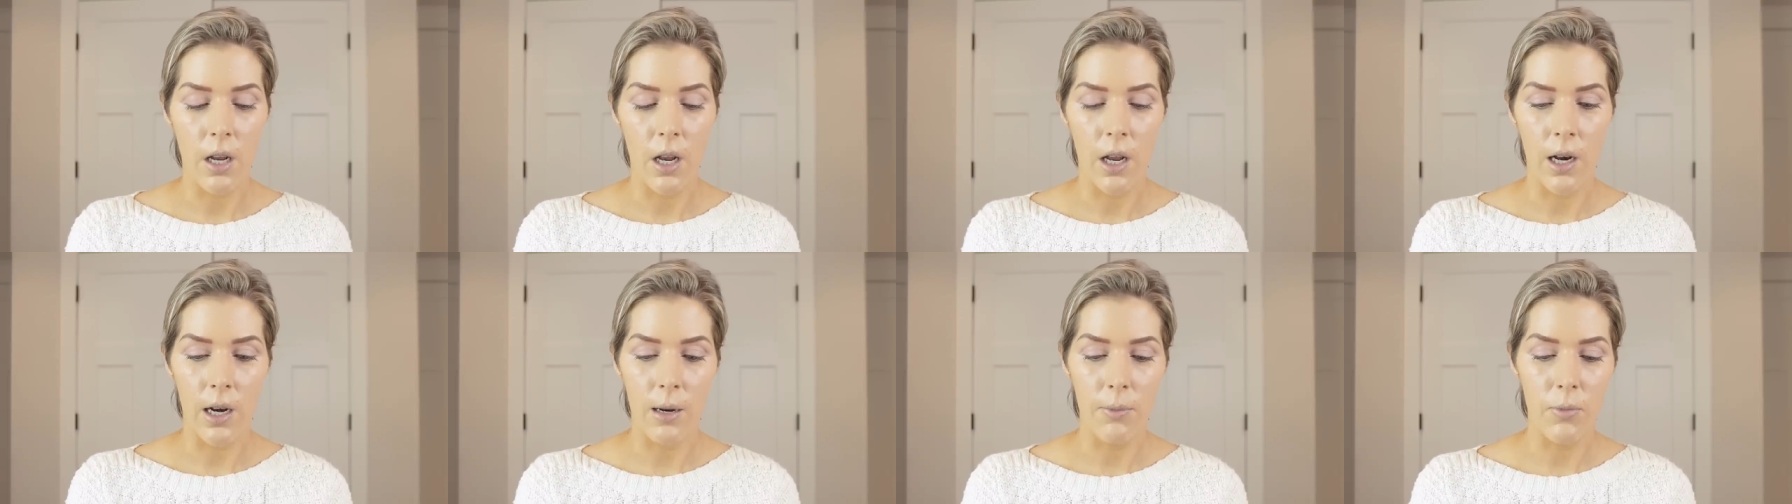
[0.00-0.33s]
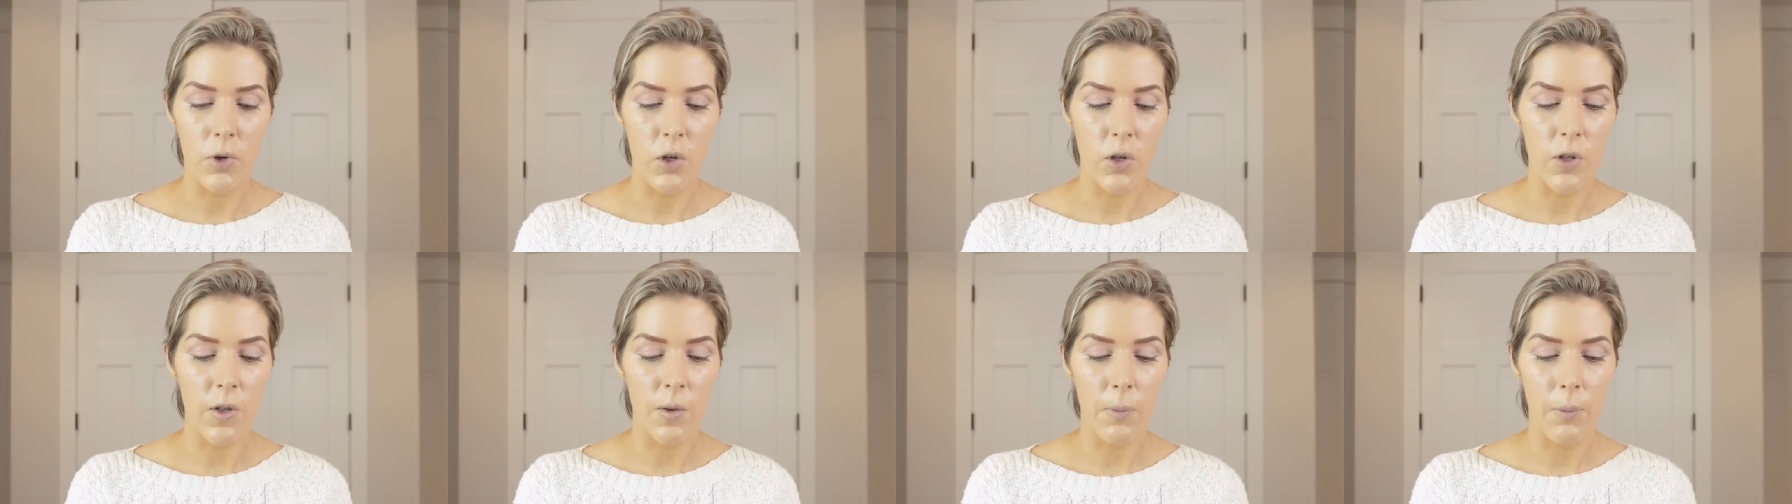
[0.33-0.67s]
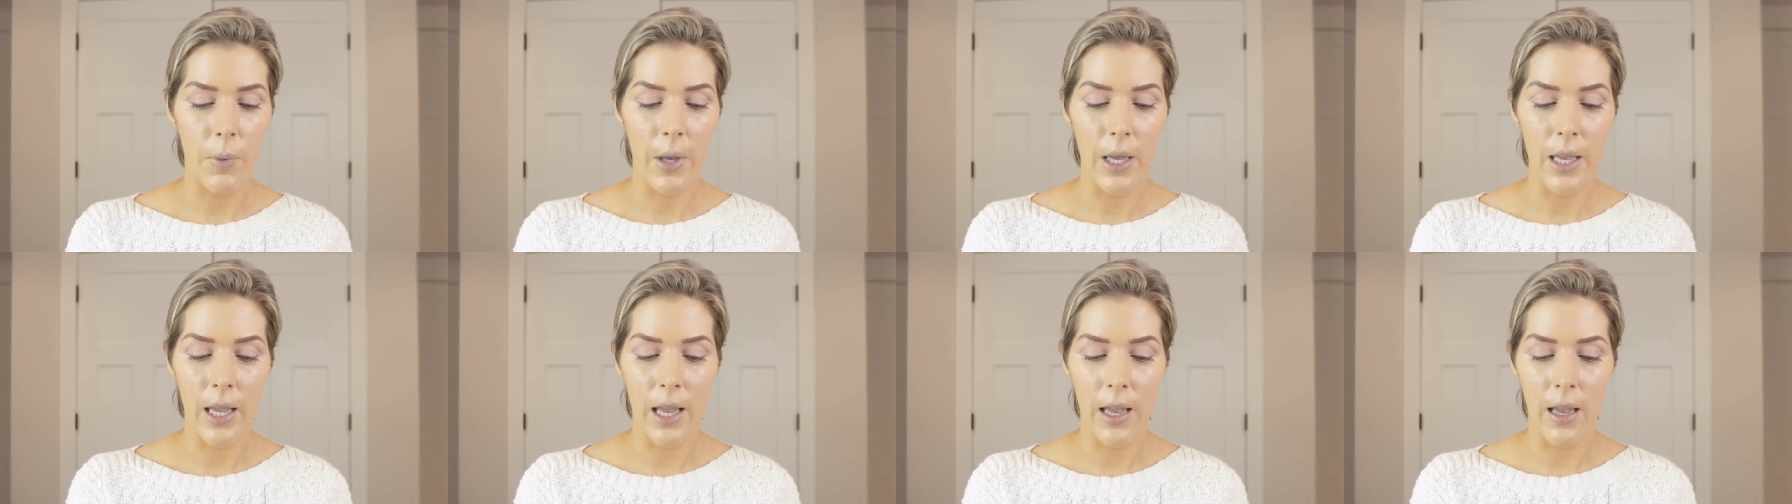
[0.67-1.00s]
And I'm just
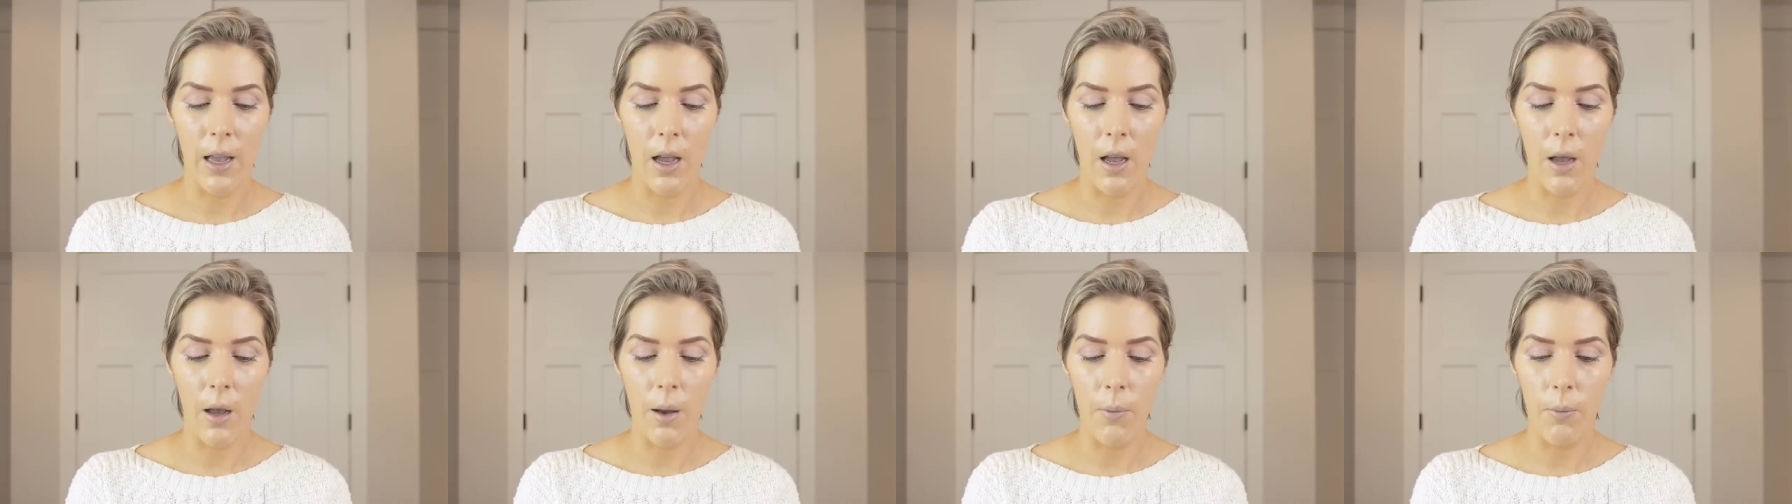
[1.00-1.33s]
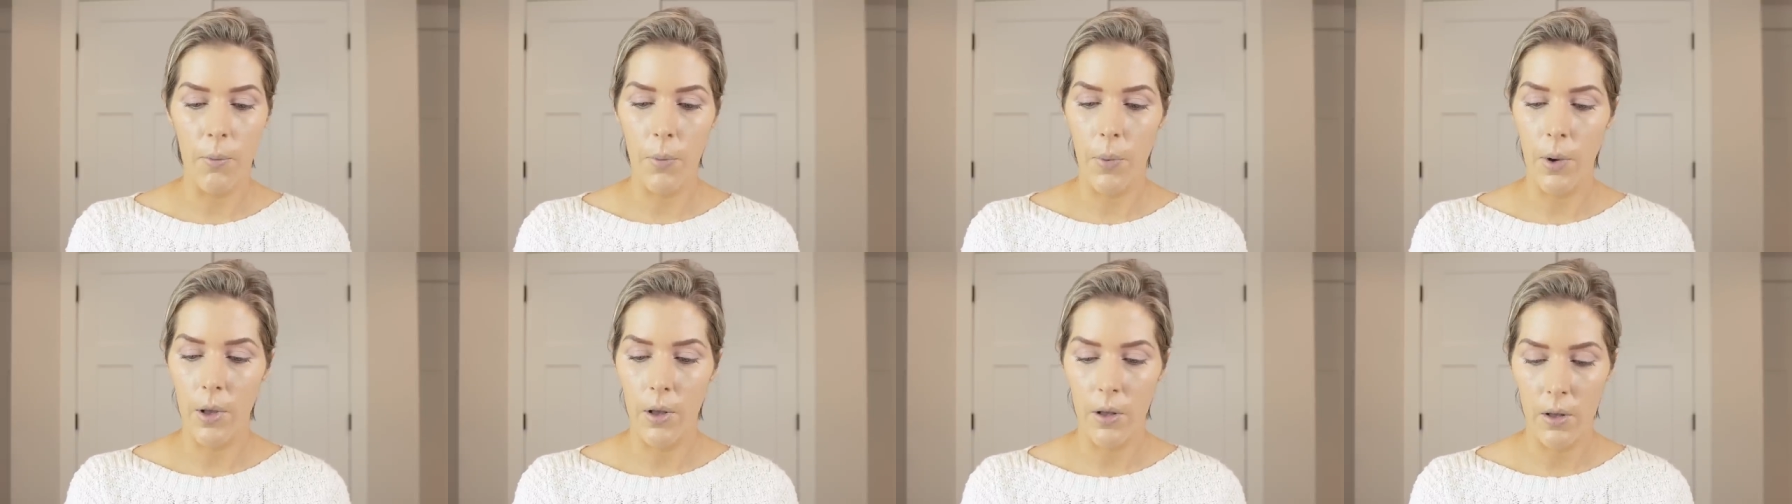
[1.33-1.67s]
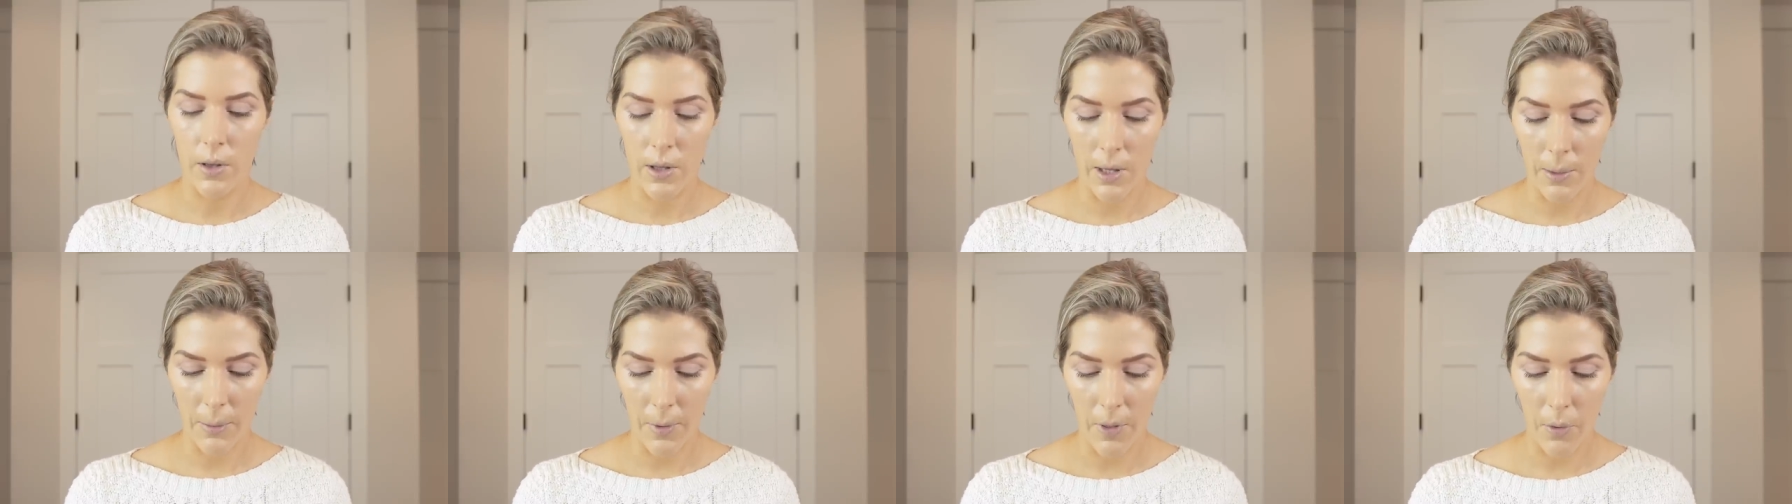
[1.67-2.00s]
picking up
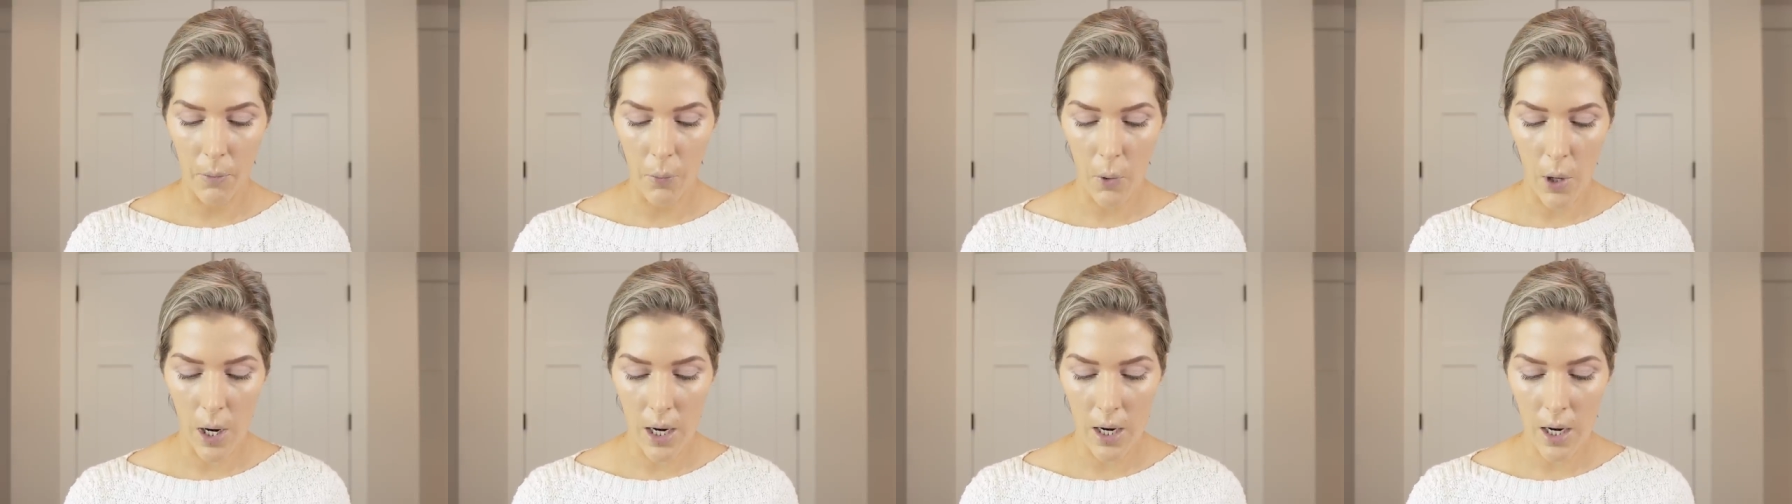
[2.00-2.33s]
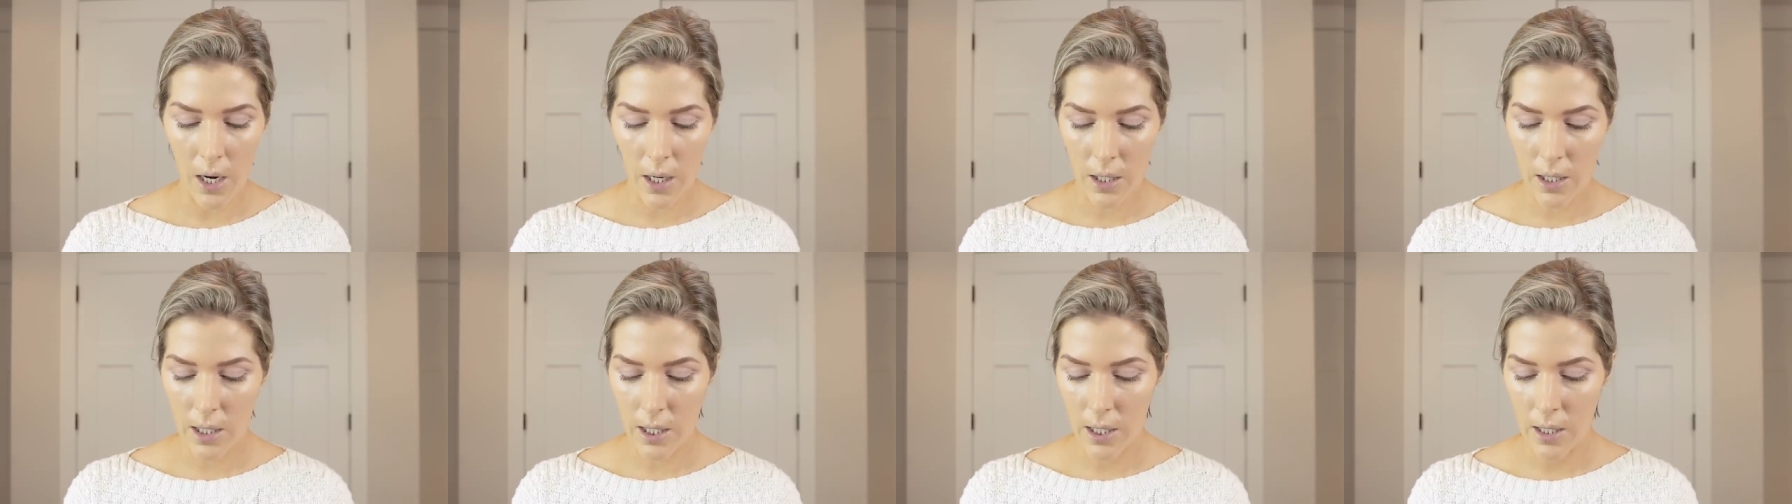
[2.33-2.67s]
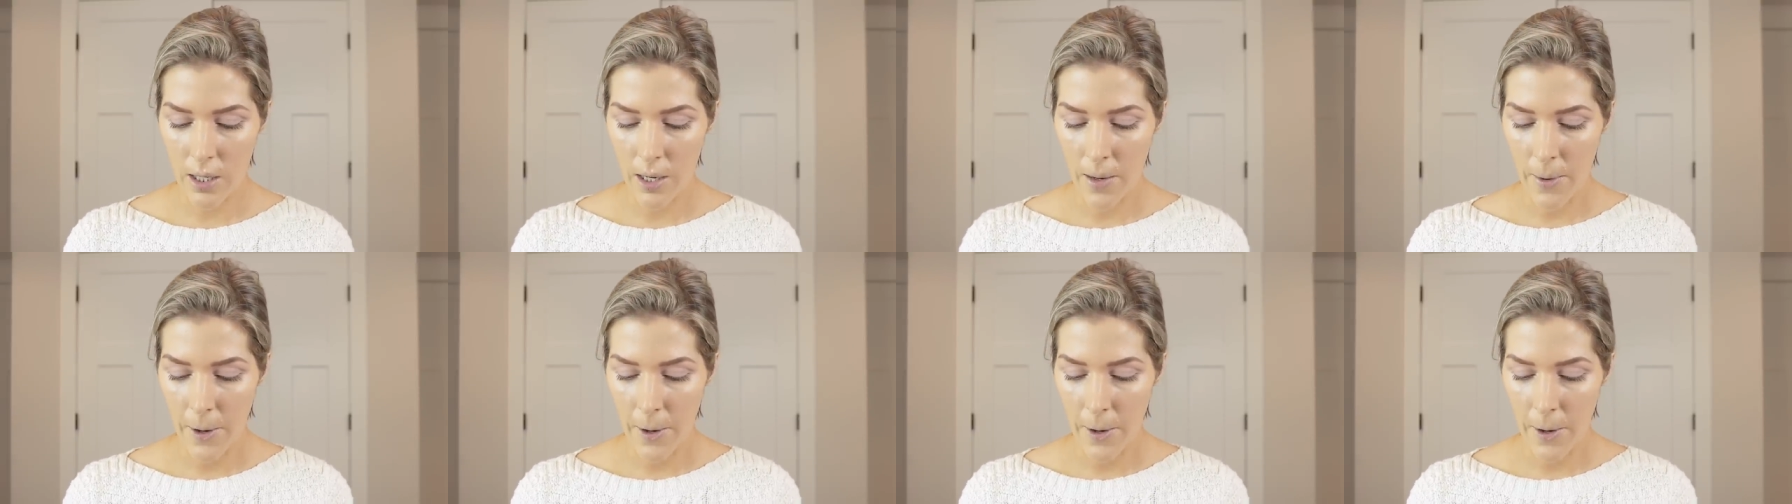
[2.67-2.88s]
some of the product